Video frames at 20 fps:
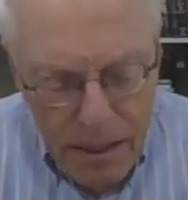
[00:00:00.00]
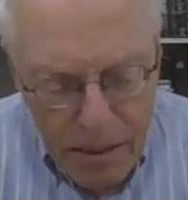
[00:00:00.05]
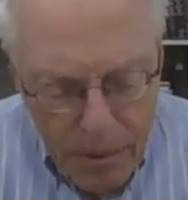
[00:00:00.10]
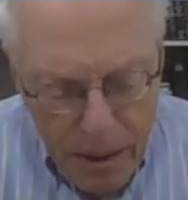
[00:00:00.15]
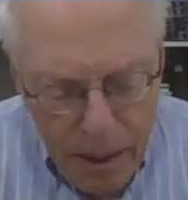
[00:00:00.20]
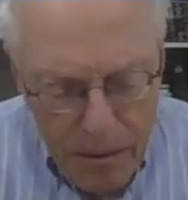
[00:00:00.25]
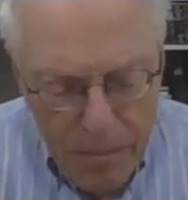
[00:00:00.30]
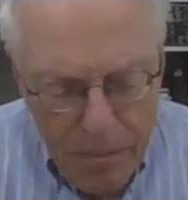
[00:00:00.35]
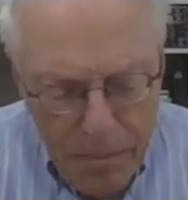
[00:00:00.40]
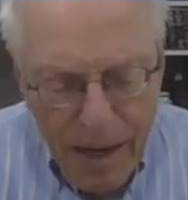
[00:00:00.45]
The
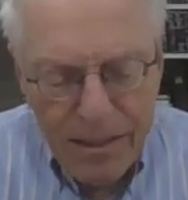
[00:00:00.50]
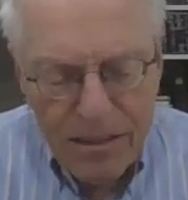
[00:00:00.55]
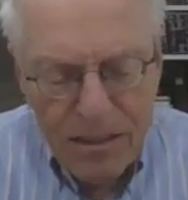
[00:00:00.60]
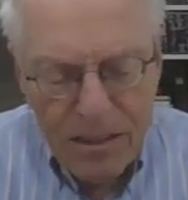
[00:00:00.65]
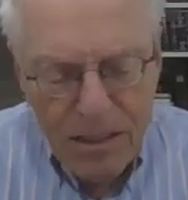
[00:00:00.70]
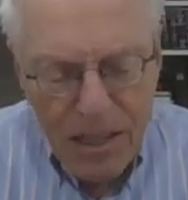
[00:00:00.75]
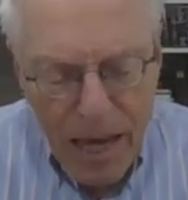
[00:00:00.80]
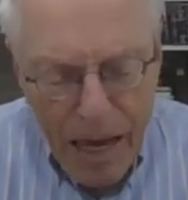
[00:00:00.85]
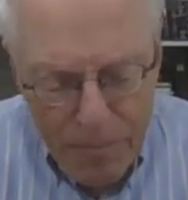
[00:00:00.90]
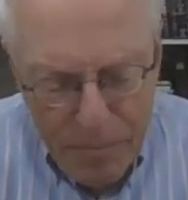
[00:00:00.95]

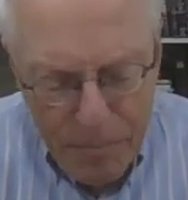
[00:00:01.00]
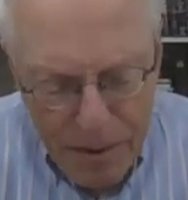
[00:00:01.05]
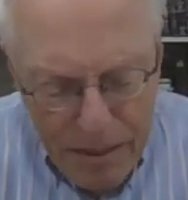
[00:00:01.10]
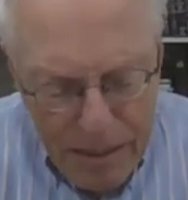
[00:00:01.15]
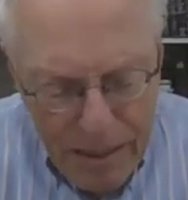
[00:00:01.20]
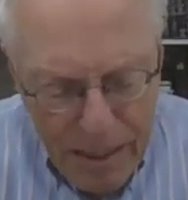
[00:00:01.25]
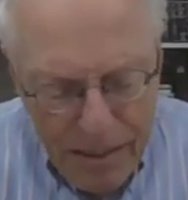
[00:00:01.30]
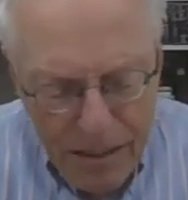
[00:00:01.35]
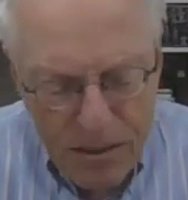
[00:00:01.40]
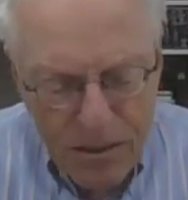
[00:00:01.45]
balabayas is happy
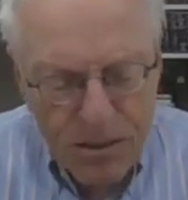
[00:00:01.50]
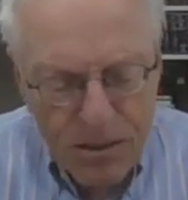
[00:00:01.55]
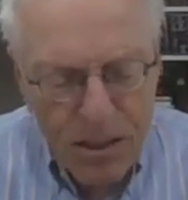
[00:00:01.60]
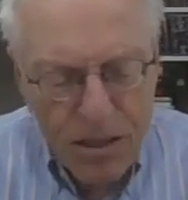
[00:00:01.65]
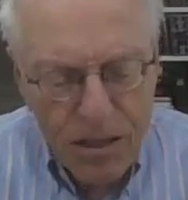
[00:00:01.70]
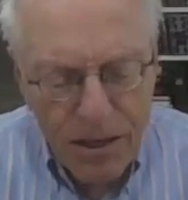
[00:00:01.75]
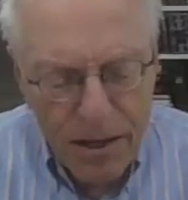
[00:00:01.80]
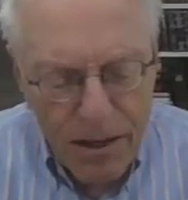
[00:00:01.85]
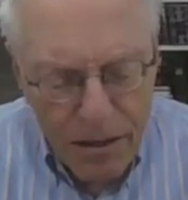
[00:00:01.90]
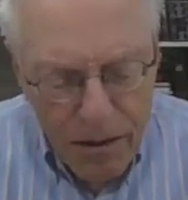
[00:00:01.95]
to let the
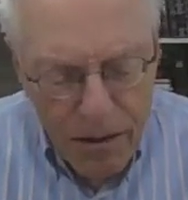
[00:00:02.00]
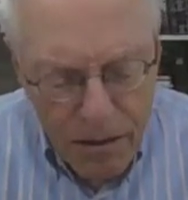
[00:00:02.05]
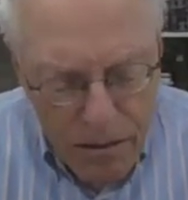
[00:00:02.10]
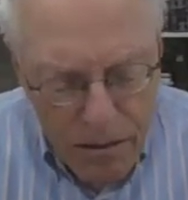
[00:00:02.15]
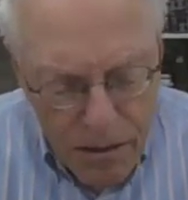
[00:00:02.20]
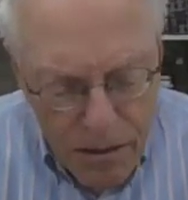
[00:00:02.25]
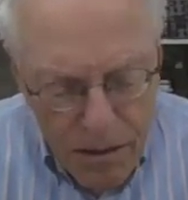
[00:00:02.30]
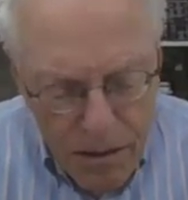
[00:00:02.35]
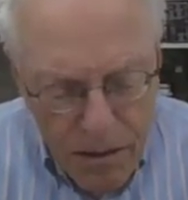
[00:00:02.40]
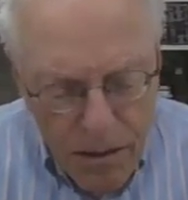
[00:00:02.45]
sachir
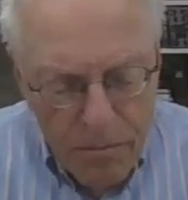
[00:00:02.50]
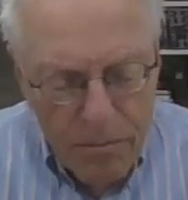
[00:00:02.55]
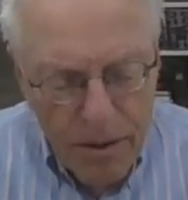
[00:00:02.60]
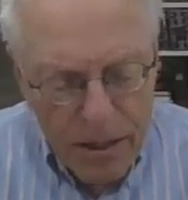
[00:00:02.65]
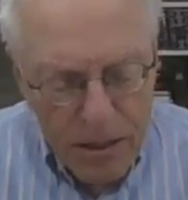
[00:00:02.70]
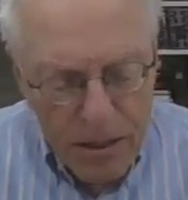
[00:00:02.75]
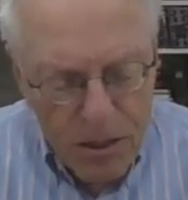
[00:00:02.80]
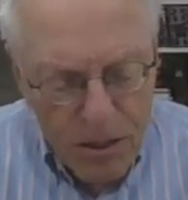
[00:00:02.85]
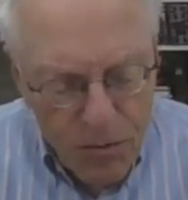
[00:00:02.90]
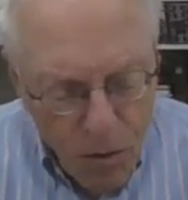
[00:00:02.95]

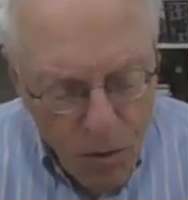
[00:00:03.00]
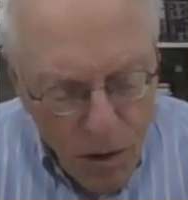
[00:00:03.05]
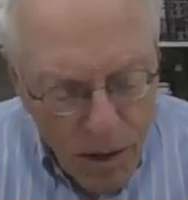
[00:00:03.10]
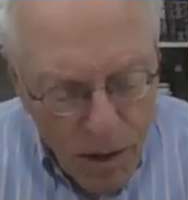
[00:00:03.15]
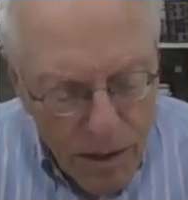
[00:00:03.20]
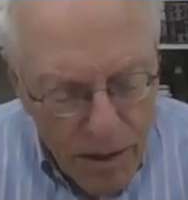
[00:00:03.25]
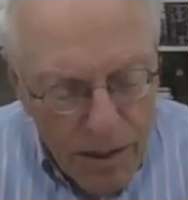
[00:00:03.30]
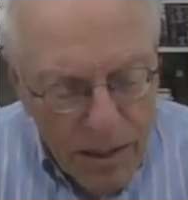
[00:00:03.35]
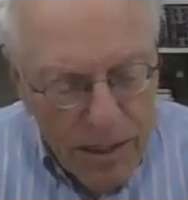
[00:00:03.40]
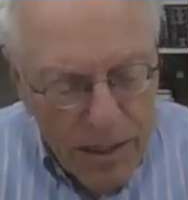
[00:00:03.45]
make the
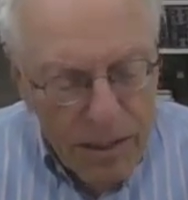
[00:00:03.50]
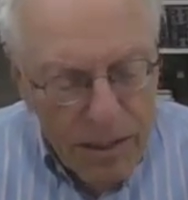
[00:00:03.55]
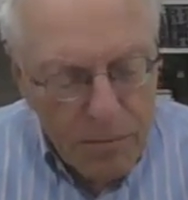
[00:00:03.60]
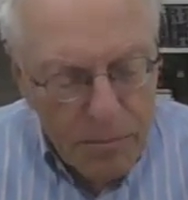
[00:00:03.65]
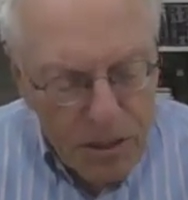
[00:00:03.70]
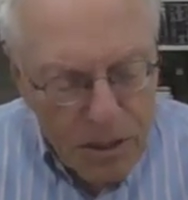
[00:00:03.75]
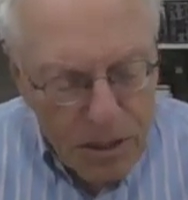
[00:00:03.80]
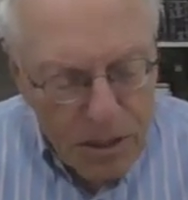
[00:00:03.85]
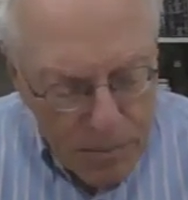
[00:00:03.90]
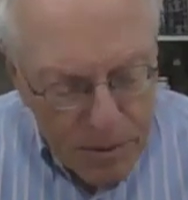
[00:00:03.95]
shvua. The
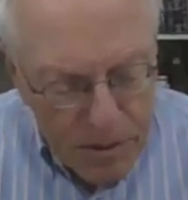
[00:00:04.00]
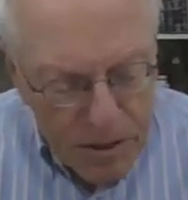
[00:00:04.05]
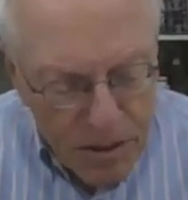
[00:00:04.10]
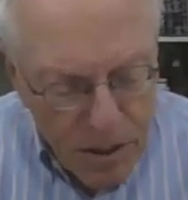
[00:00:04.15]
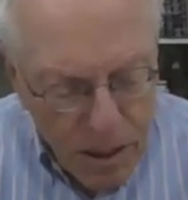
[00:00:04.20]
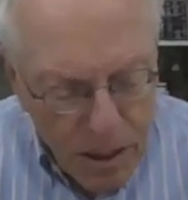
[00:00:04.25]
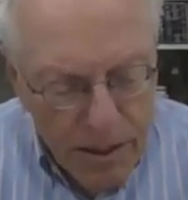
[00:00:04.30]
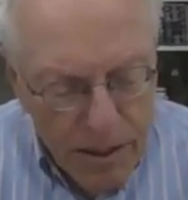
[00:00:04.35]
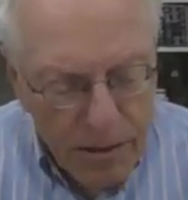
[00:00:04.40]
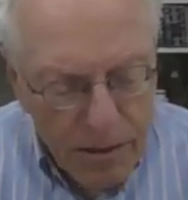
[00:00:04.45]
mishtaba
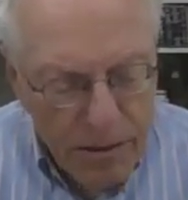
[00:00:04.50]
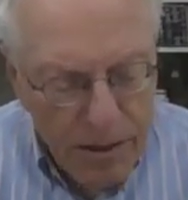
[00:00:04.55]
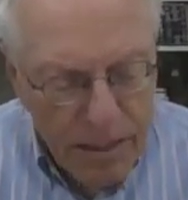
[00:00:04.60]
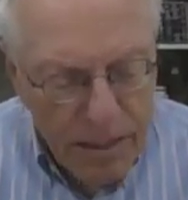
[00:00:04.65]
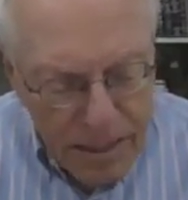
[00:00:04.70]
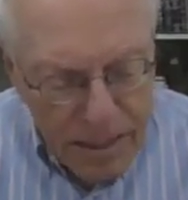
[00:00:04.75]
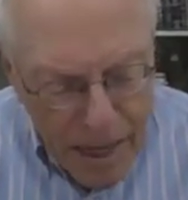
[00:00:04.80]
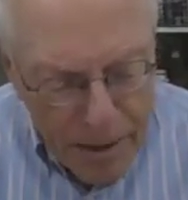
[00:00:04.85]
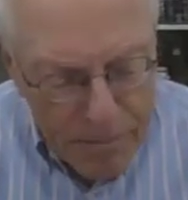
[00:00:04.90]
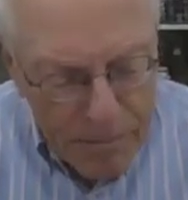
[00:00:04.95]
sachir,
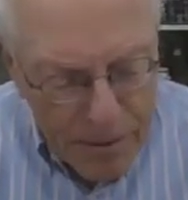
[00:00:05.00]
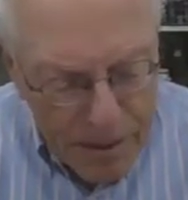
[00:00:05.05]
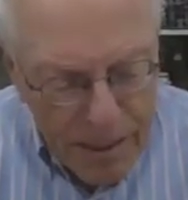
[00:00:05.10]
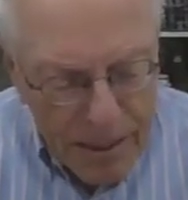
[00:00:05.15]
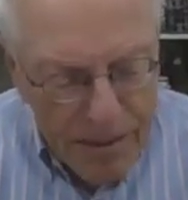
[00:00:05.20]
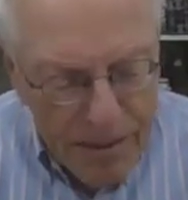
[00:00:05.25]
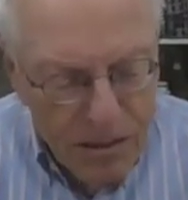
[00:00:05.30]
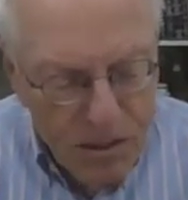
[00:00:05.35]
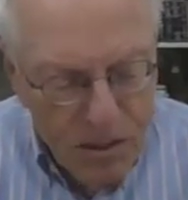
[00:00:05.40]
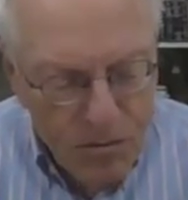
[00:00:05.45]
he's happy to
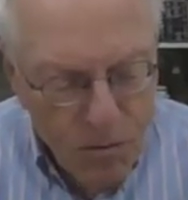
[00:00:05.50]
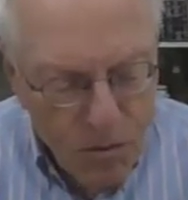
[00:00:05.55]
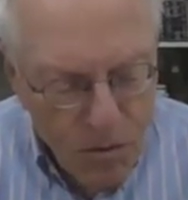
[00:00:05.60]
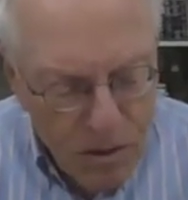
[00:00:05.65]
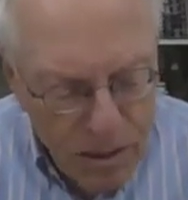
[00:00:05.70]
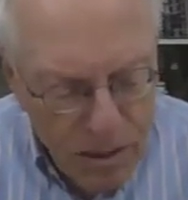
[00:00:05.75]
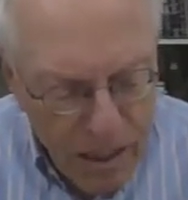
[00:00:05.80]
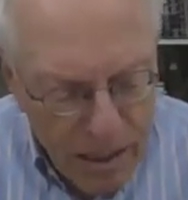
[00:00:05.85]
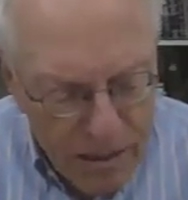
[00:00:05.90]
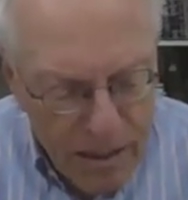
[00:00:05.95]
let
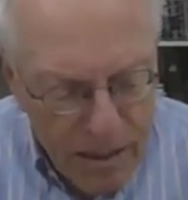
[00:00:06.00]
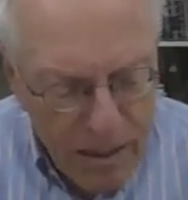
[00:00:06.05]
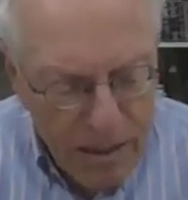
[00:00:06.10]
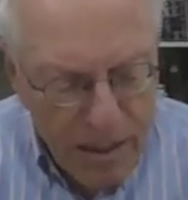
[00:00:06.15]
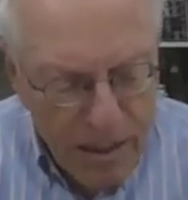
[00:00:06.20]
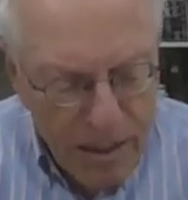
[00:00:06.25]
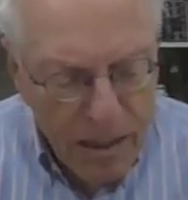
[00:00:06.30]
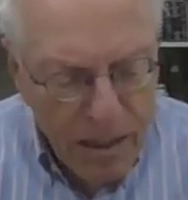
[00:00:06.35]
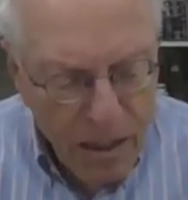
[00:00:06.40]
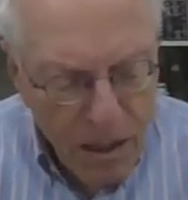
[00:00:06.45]

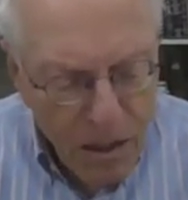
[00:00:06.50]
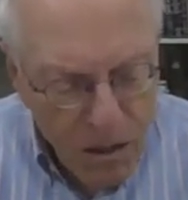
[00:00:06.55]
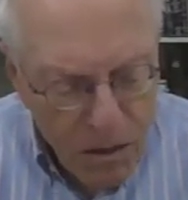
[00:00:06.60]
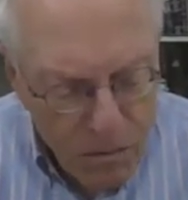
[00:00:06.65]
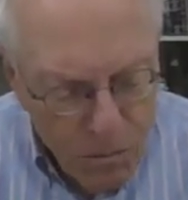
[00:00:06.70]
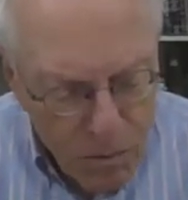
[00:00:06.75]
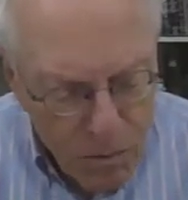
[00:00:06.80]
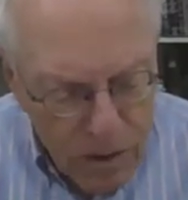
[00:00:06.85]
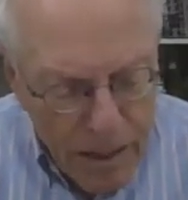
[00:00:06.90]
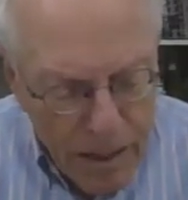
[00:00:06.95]
the
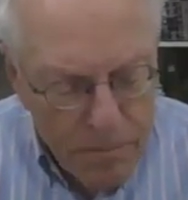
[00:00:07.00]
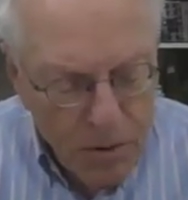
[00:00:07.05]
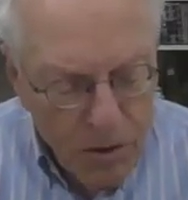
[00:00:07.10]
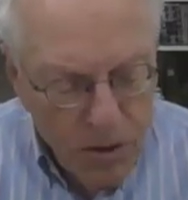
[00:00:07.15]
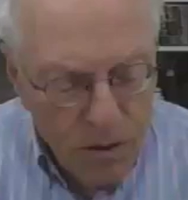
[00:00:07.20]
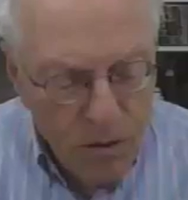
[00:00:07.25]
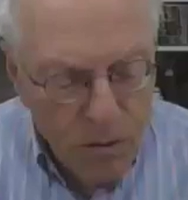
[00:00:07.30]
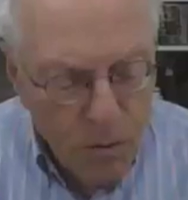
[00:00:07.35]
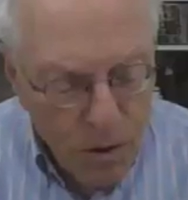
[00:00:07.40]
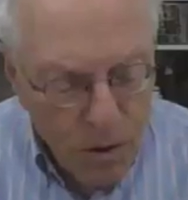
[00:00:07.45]

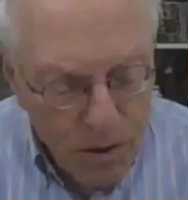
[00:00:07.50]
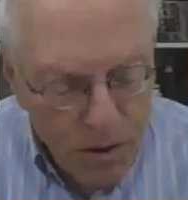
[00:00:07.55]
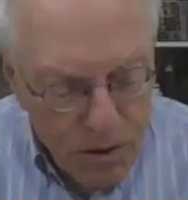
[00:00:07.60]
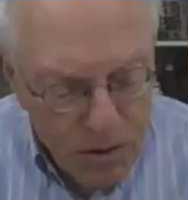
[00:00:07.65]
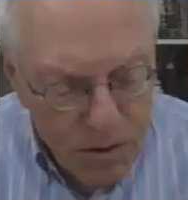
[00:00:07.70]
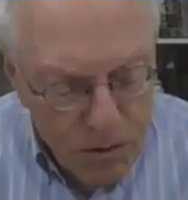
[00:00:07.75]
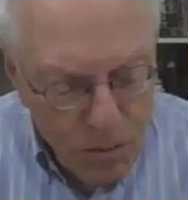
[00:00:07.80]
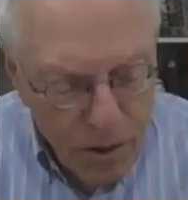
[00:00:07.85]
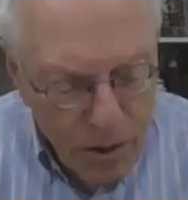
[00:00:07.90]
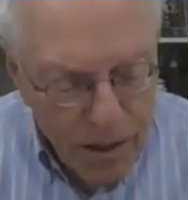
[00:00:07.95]
labor, the
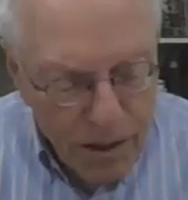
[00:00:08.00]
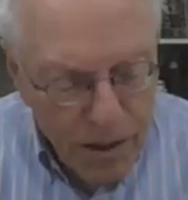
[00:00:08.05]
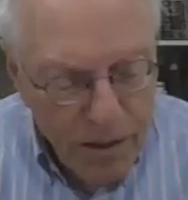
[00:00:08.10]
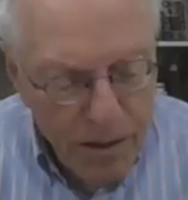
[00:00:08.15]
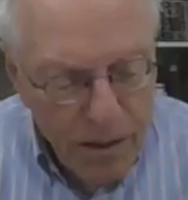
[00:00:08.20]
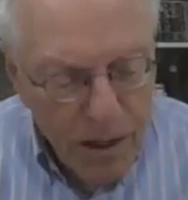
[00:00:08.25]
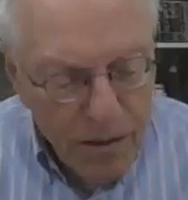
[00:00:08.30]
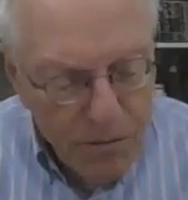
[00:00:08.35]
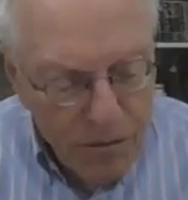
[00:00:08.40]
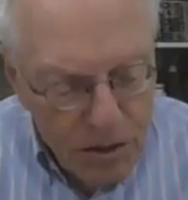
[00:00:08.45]
worker
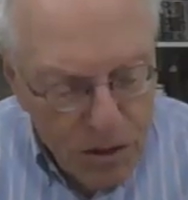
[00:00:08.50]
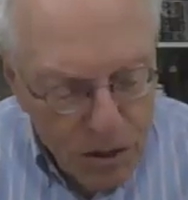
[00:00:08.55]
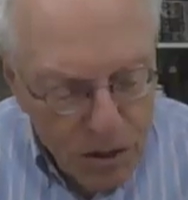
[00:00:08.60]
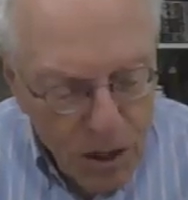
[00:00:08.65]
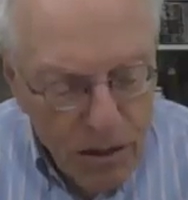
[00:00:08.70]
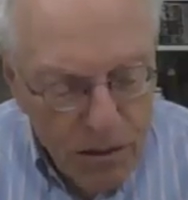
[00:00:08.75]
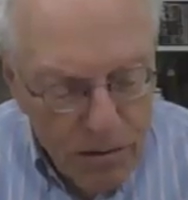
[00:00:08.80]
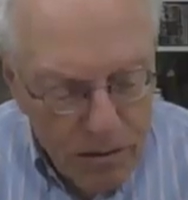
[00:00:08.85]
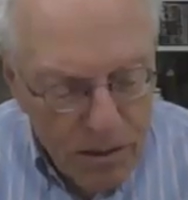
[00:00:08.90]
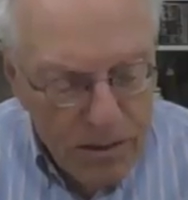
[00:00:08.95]
swear the
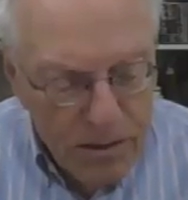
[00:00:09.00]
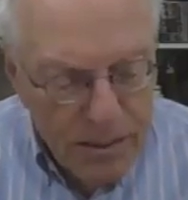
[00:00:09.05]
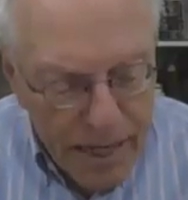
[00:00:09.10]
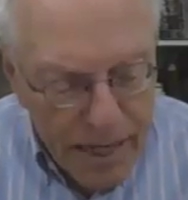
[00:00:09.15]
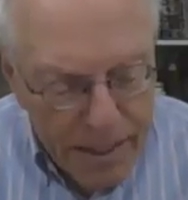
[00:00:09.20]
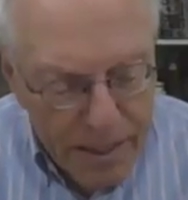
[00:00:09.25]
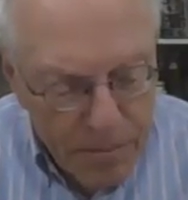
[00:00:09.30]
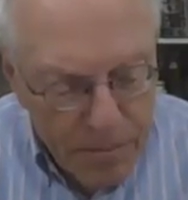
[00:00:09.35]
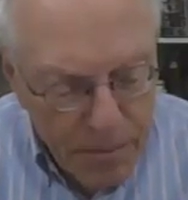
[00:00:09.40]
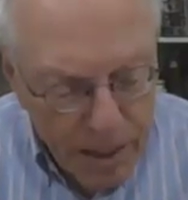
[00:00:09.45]
shackle and
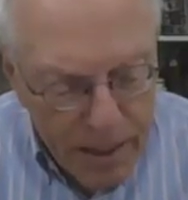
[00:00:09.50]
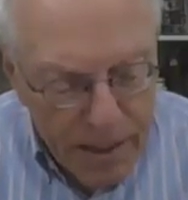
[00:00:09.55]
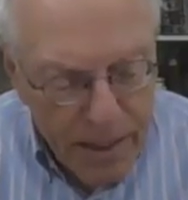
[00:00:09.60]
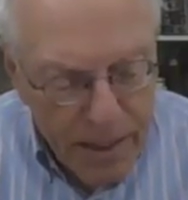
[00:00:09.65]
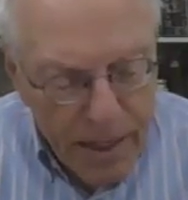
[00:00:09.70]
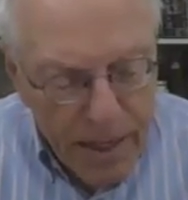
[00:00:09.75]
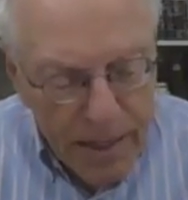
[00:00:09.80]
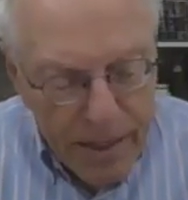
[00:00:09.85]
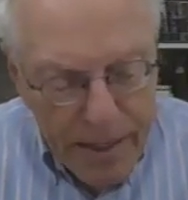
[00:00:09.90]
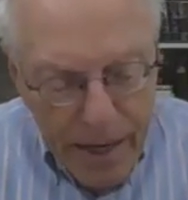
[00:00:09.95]
take the
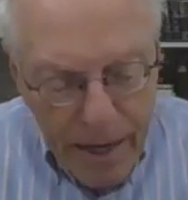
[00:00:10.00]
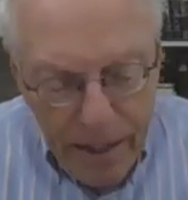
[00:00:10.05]
money.